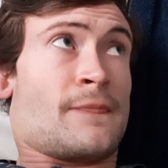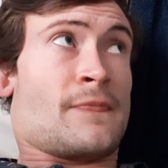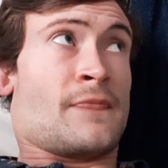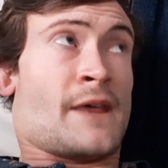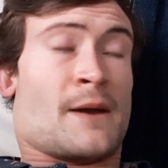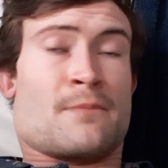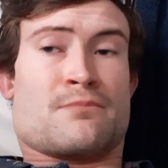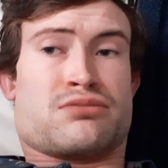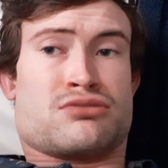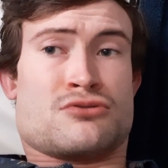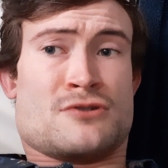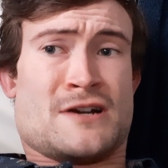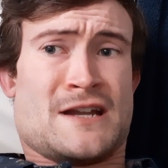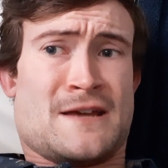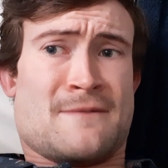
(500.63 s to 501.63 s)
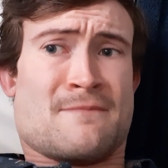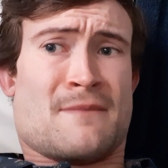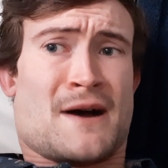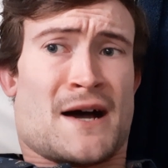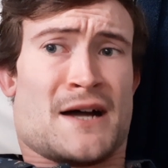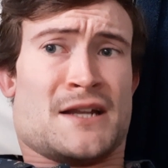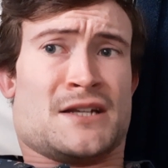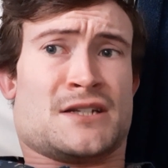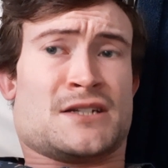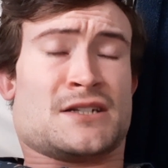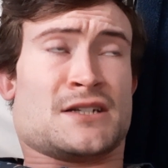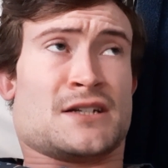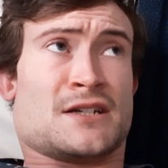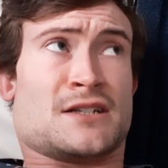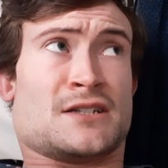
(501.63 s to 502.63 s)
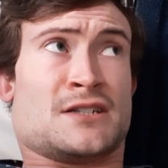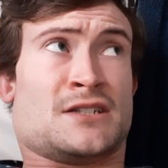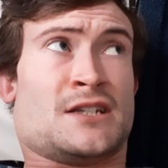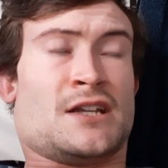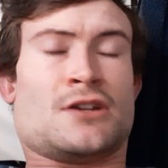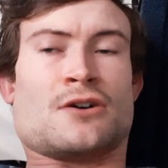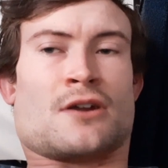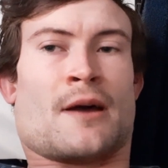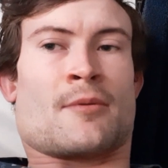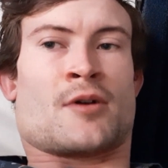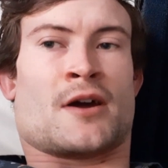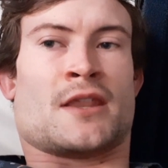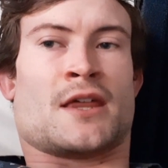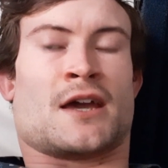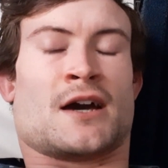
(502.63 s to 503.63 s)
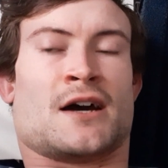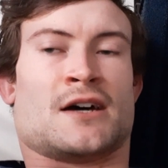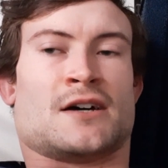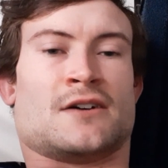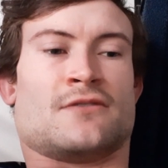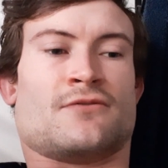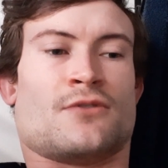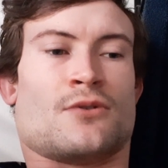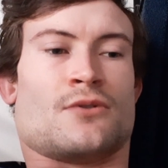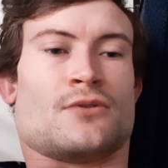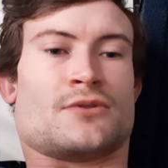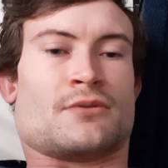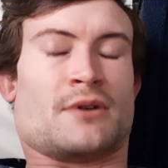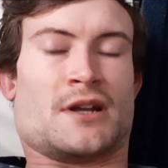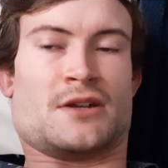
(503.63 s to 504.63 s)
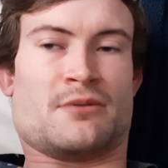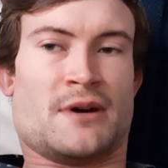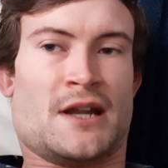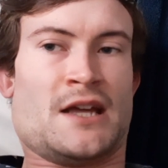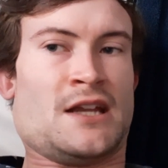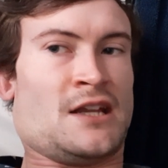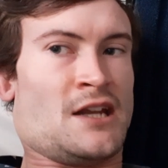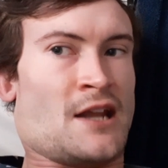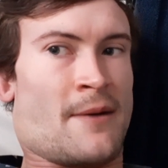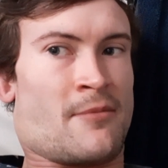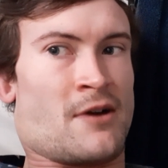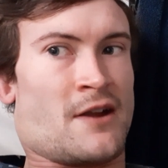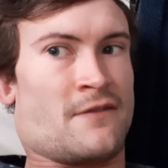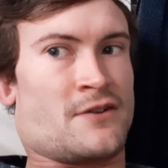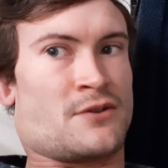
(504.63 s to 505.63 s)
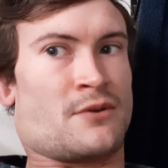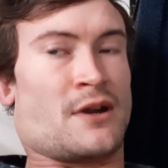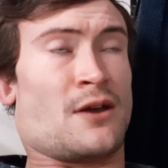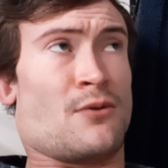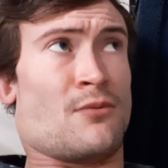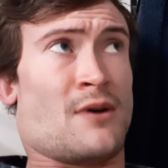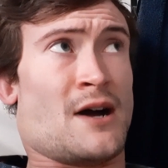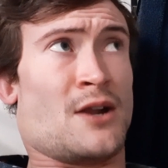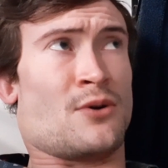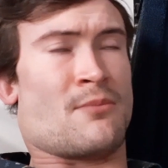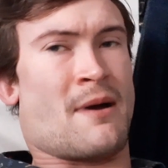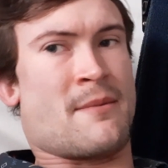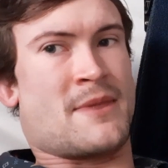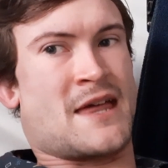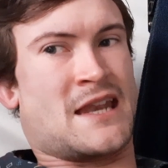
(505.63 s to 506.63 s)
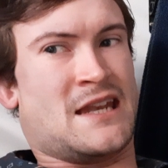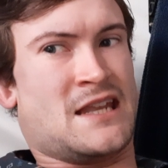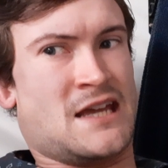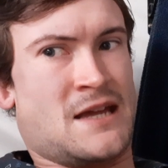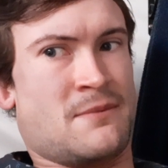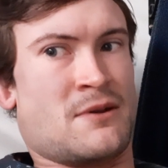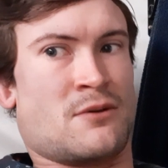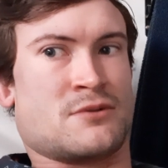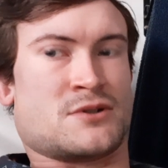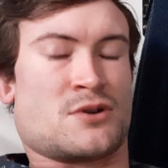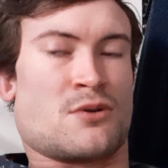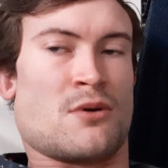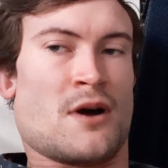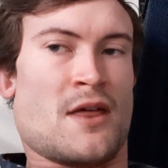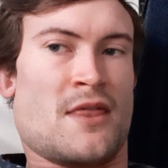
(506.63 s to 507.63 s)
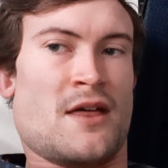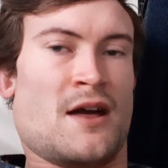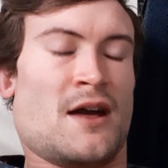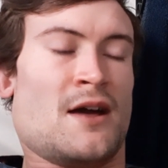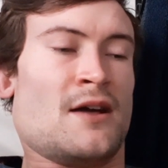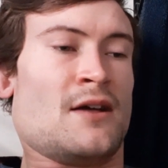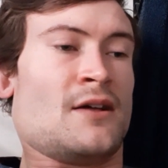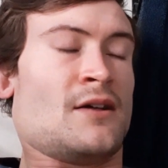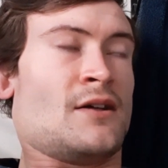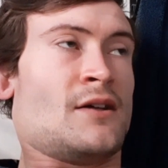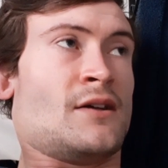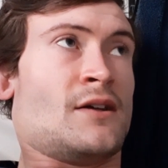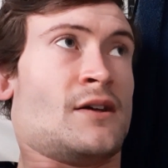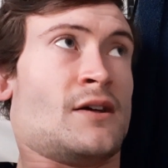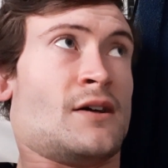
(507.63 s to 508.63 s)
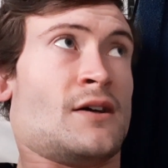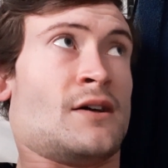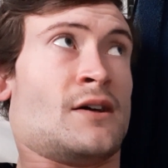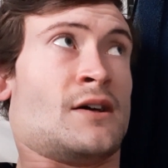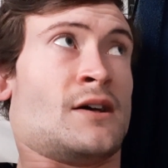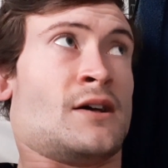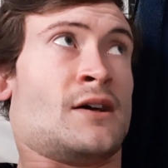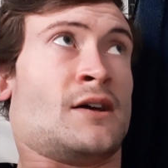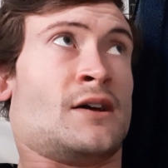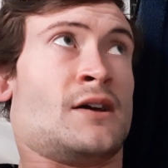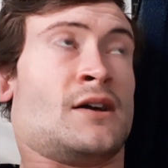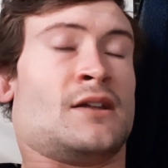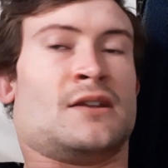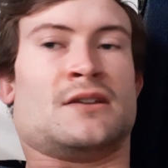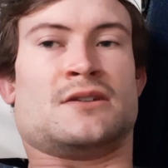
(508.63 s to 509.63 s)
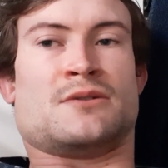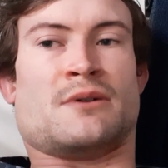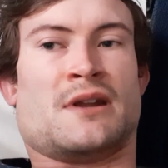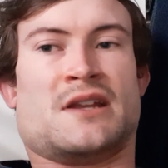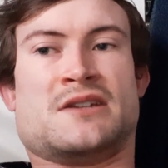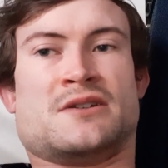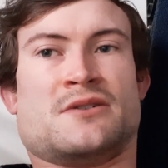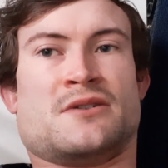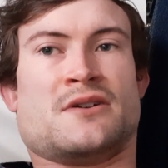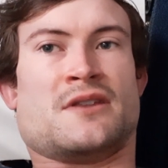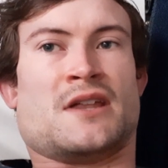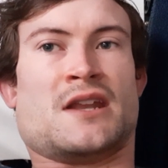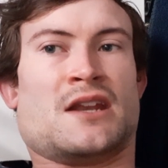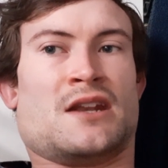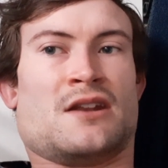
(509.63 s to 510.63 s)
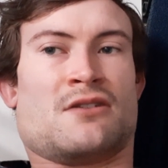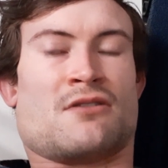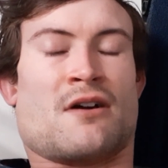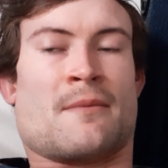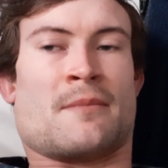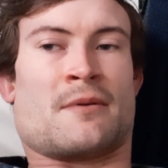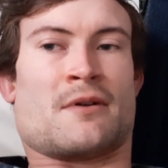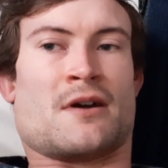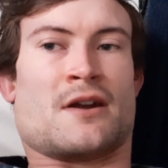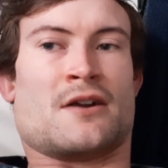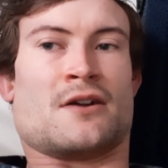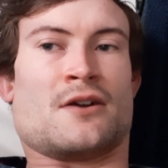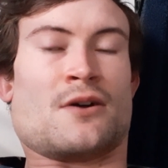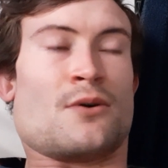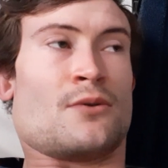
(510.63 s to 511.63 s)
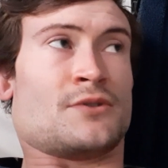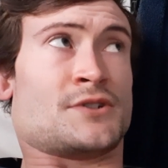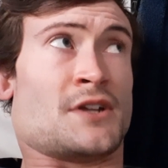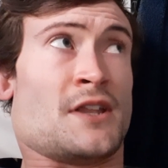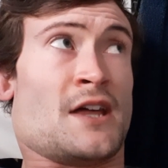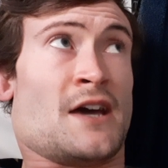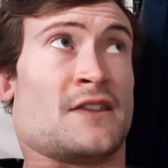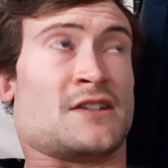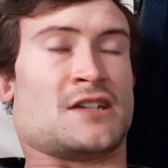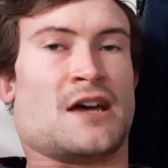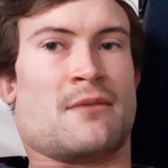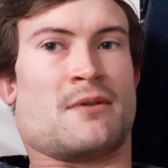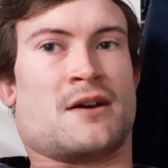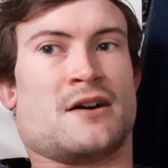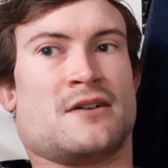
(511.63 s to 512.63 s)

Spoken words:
they pretty much did not upgrade the car for 2020, didn't upgrade it for 21, or maybe they did, but it wasn't quite there. And 22, they didn't upgrade it at all, so they had the same